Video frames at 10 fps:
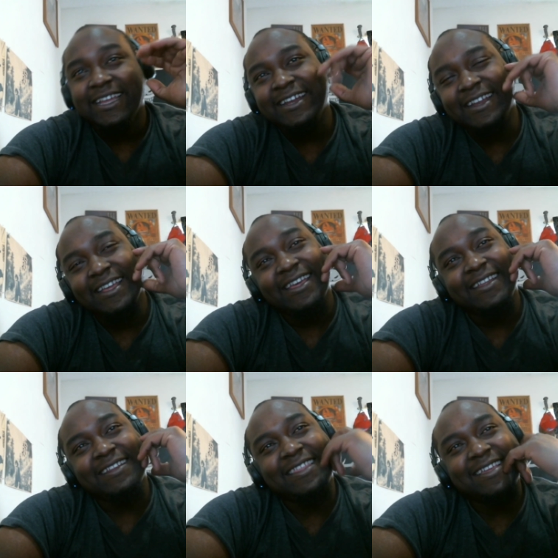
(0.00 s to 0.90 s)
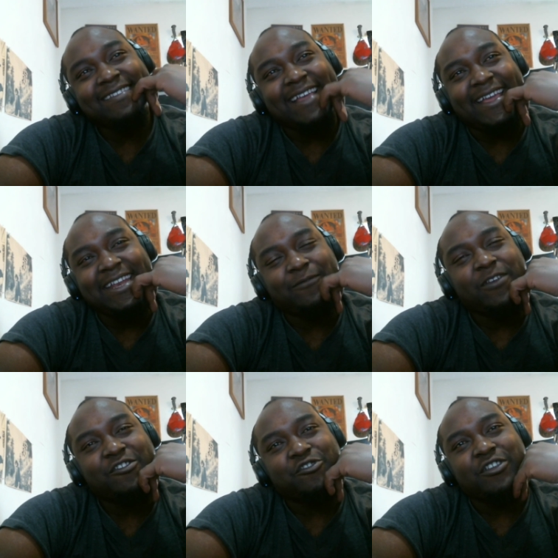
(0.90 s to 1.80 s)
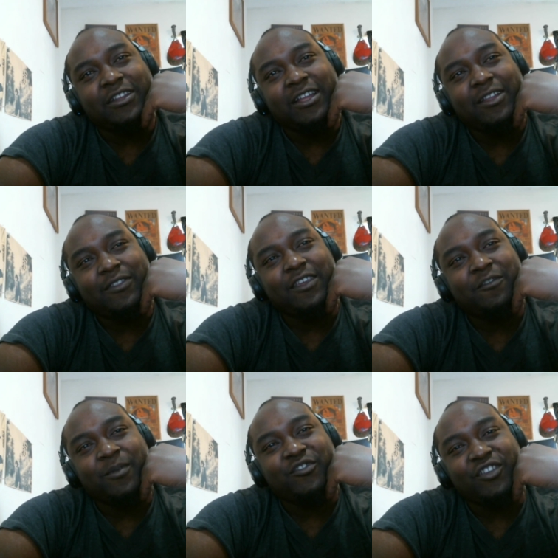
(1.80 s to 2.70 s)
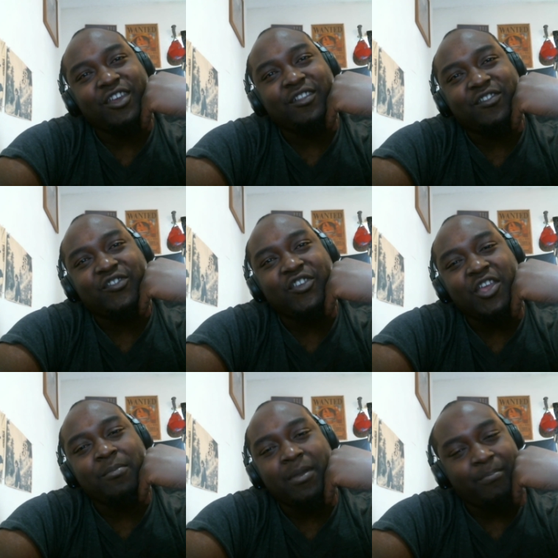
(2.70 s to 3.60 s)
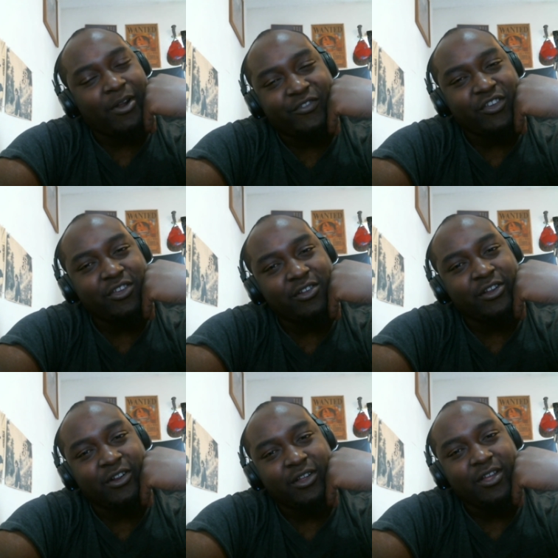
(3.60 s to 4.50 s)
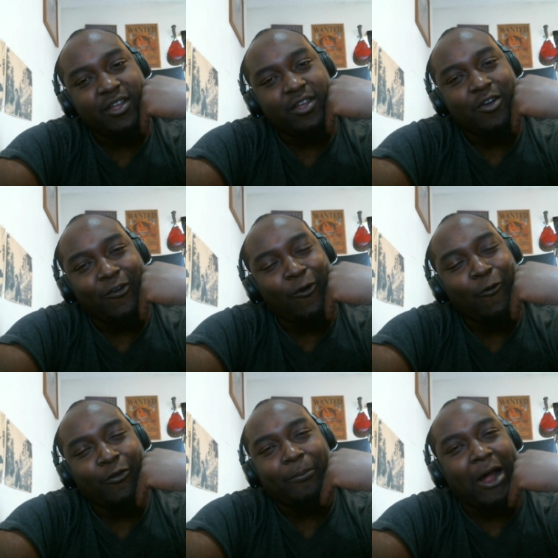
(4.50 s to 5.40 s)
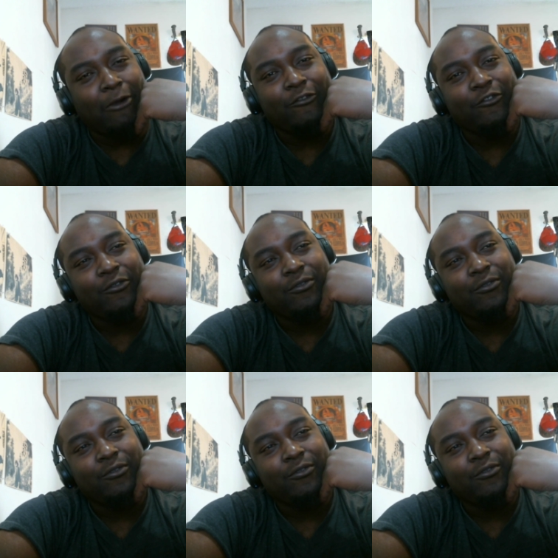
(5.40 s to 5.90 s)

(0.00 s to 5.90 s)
In, the thing is that individually, none of these machines seem in particular overpowerful.